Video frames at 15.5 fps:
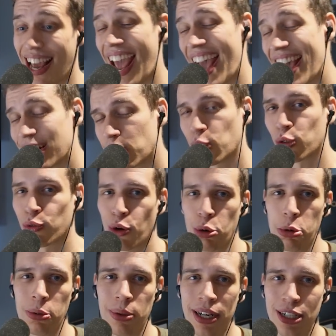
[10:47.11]
as your
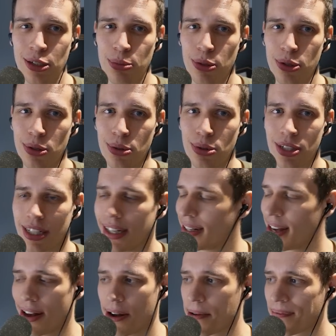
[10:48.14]
Robo Bay is producing,
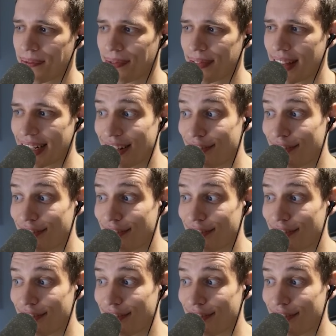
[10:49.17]
that's a